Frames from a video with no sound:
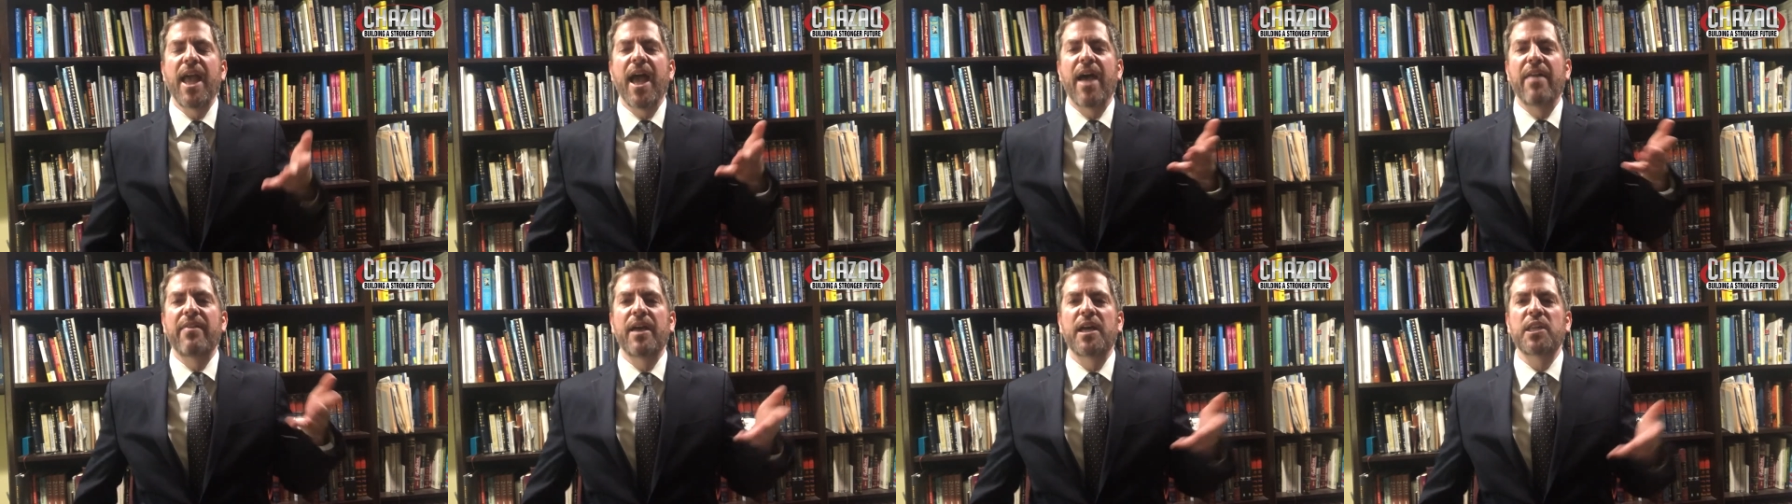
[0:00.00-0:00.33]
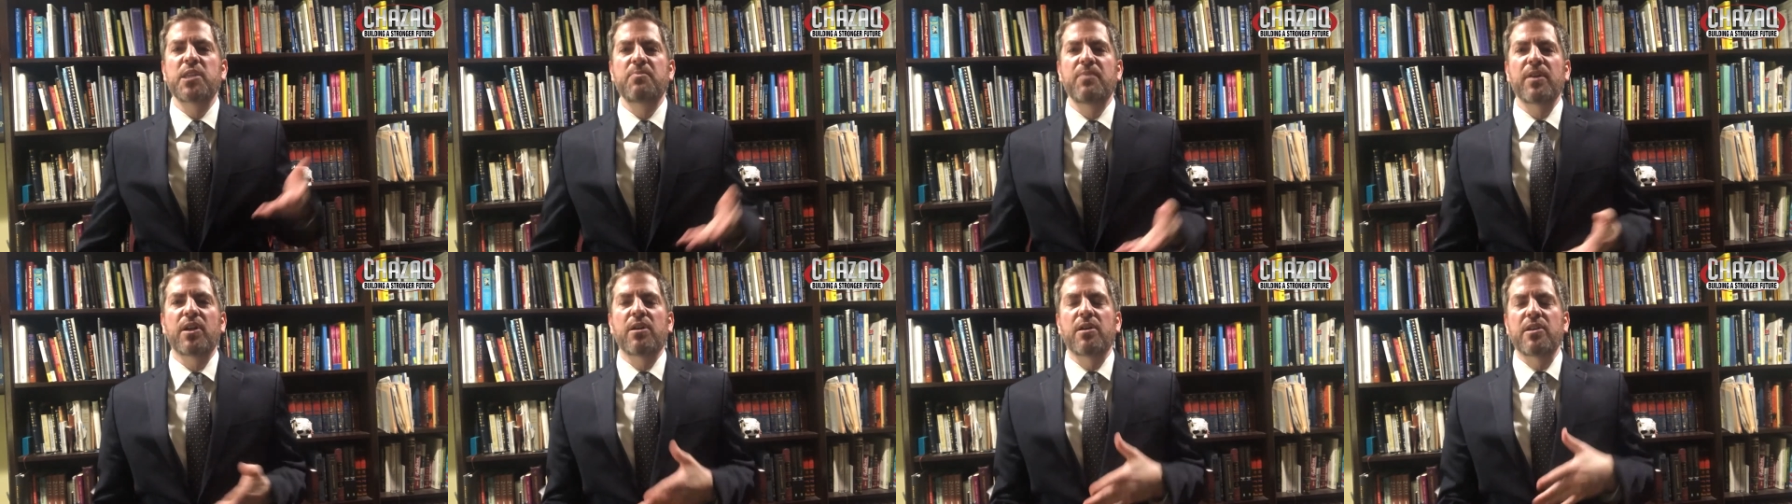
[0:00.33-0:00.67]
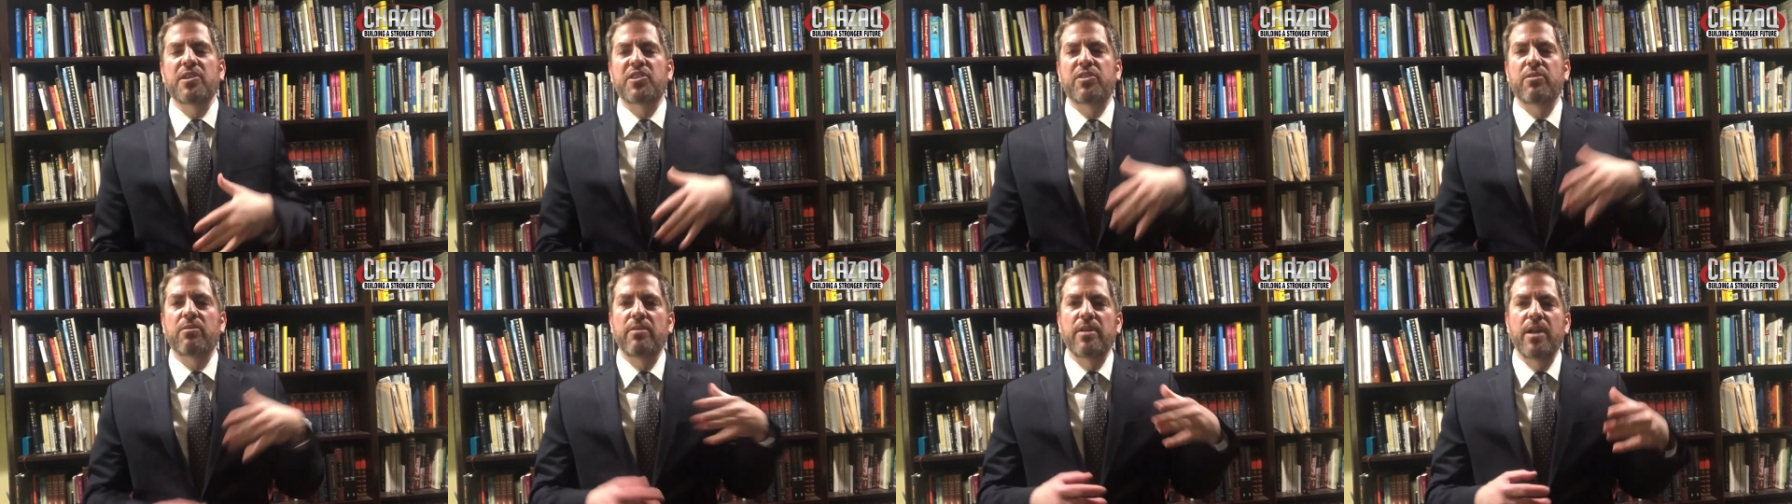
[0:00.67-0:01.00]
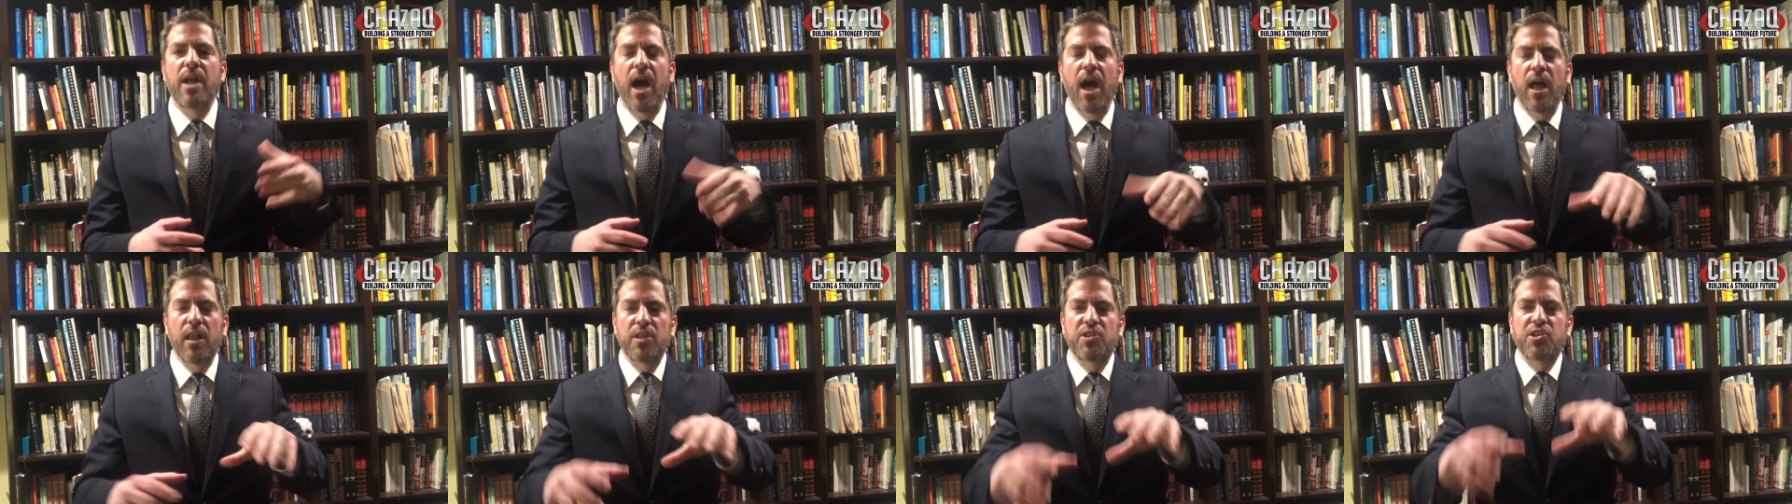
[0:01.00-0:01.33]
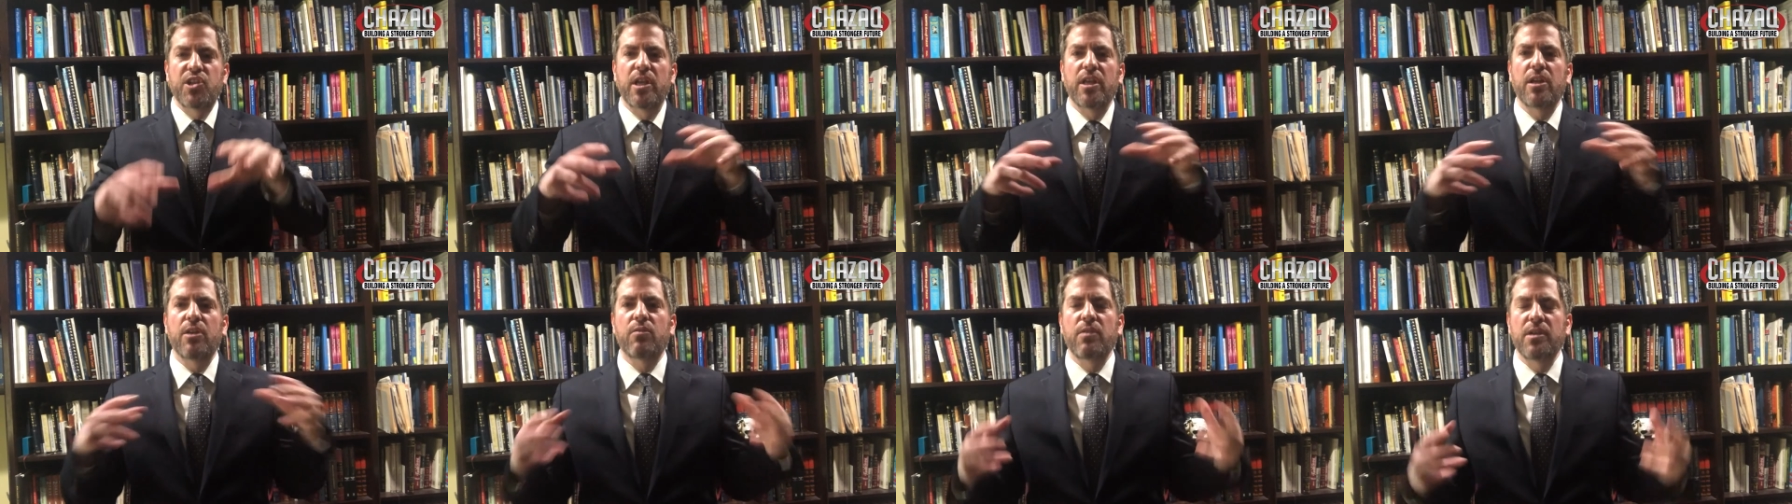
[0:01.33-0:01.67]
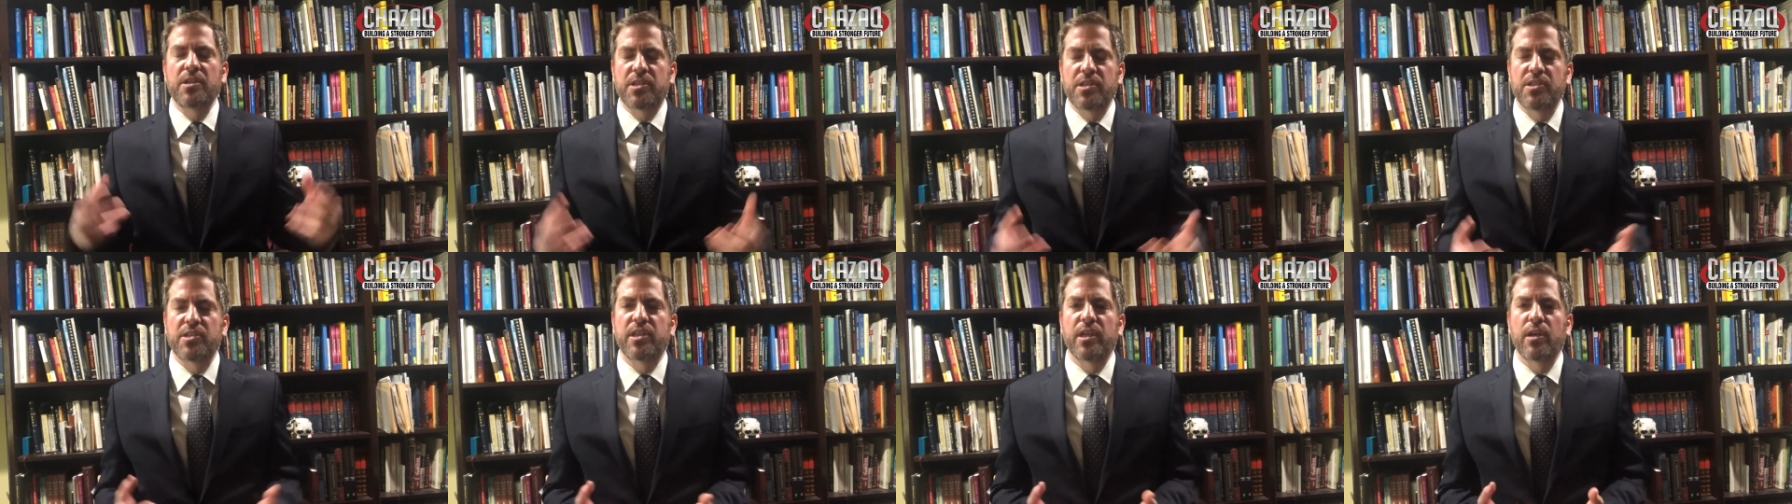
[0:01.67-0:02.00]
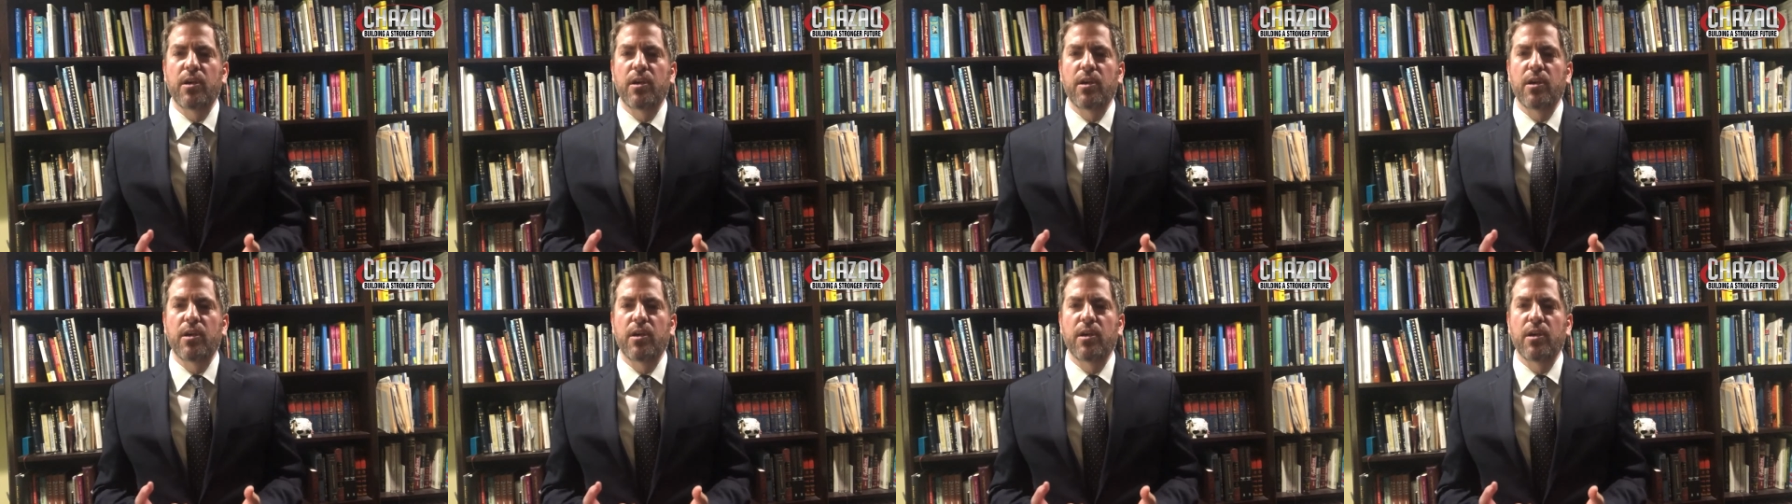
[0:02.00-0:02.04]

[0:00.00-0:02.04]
And that's because their knowledge increases